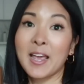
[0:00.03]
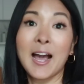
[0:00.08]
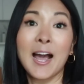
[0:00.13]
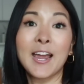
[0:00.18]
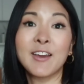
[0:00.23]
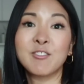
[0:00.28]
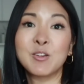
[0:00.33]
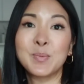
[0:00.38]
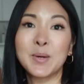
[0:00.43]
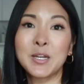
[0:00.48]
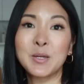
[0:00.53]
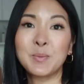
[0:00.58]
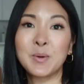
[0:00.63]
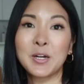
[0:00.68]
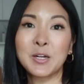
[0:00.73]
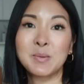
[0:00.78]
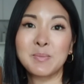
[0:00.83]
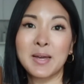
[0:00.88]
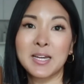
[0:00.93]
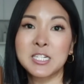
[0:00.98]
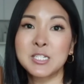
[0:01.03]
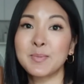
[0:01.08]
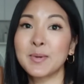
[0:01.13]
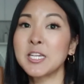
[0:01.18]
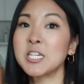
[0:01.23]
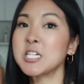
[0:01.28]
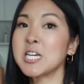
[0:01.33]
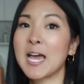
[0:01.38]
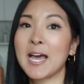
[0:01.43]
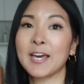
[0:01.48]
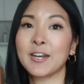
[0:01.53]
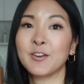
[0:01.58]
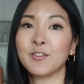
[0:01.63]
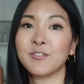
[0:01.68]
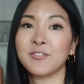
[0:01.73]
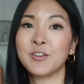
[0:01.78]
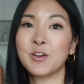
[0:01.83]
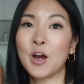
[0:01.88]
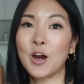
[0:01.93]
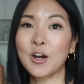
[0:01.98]
Hi everybody, welcome back to my channel.
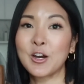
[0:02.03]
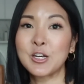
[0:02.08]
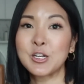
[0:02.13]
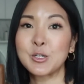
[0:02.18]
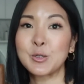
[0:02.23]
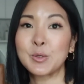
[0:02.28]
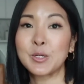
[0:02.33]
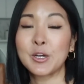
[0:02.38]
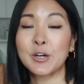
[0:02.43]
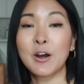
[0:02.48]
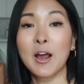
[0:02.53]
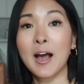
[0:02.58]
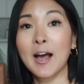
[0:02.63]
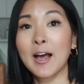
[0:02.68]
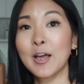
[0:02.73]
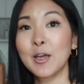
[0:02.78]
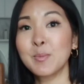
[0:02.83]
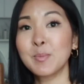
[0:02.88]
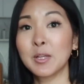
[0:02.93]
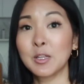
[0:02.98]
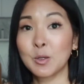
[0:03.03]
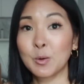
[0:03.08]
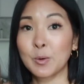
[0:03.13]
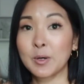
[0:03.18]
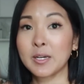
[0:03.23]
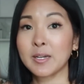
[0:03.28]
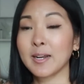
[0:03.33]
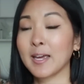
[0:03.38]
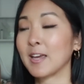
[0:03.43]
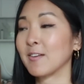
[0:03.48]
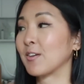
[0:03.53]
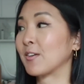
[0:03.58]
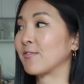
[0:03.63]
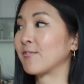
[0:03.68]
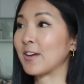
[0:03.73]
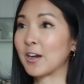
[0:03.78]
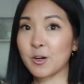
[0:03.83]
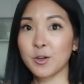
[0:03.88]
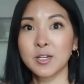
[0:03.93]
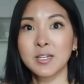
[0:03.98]
If you are new here, I'm Lauren. I have a
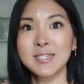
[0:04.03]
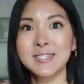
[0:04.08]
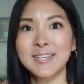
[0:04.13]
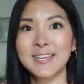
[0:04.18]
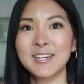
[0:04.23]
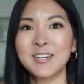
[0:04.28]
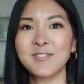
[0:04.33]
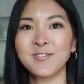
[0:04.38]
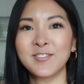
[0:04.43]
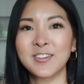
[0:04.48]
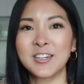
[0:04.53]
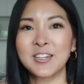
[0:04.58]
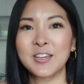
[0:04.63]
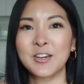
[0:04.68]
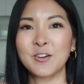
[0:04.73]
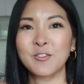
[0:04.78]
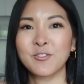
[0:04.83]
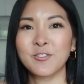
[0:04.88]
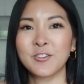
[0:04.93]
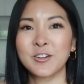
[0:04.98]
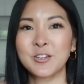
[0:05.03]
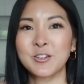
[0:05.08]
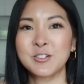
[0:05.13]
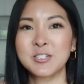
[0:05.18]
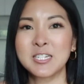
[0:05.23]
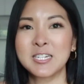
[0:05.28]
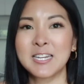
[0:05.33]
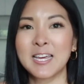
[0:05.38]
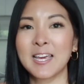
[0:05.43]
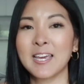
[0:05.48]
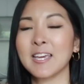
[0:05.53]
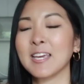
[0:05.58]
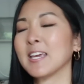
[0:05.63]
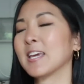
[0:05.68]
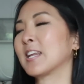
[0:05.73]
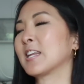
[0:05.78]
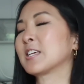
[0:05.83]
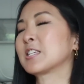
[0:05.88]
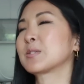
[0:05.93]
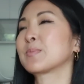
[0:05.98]
very exciting video for you today.
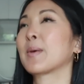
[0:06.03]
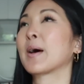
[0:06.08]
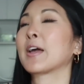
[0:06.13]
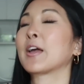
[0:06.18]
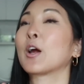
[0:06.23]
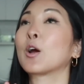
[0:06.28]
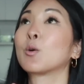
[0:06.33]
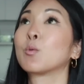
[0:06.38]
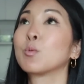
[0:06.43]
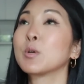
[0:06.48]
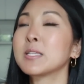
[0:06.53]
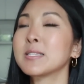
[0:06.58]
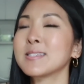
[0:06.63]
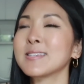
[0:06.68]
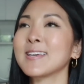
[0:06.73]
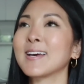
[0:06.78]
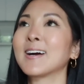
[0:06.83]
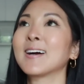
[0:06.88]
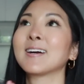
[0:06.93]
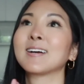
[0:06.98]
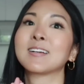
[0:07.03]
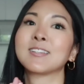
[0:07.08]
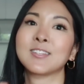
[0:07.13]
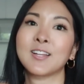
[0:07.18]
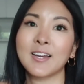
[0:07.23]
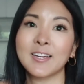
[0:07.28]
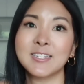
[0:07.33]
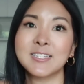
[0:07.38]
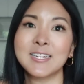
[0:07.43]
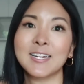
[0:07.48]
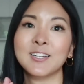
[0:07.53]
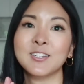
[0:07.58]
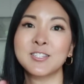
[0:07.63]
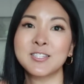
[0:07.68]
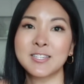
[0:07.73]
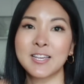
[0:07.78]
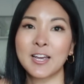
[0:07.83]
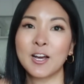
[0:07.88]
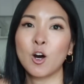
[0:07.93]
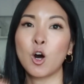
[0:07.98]
It is my Aritzia clientele
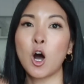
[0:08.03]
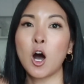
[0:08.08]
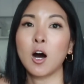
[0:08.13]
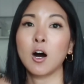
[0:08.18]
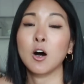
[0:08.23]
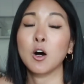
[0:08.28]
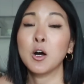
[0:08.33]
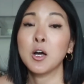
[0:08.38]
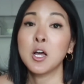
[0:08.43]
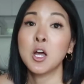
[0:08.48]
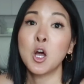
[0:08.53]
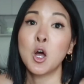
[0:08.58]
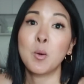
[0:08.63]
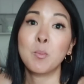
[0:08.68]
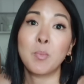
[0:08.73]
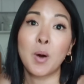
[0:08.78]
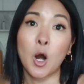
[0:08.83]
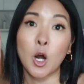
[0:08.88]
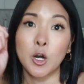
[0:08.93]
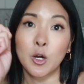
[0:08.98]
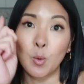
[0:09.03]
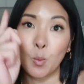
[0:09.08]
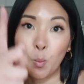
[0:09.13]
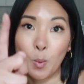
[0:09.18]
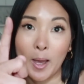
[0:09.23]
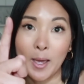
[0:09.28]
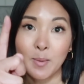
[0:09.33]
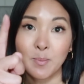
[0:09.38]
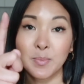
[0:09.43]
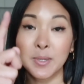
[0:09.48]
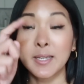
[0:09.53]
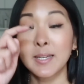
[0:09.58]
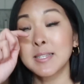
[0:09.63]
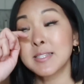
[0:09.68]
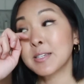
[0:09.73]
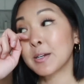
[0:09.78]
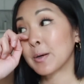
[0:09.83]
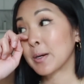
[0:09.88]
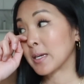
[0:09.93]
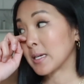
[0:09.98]
sale haul part one because
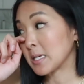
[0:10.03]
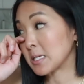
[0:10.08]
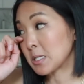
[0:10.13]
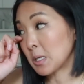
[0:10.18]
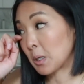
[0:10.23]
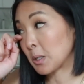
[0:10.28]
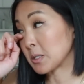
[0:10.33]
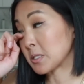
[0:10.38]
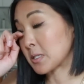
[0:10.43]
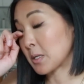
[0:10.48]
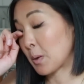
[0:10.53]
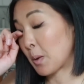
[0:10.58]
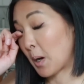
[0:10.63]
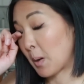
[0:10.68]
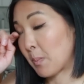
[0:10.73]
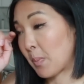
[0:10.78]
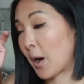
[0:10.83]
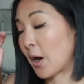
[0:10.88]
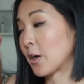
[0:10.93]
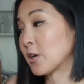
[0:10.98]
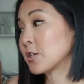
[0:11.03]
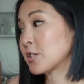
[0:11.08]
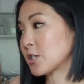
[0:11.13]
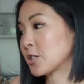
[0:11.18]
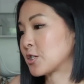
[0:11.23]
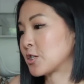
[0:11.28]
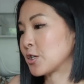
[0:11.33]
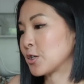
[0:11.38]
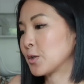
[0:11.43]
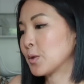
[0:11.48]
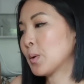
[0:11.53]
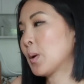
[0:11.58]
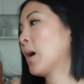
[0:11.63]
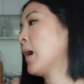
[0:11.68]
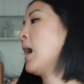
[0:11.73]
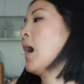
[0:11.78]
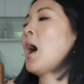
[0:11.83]
there is also a part two.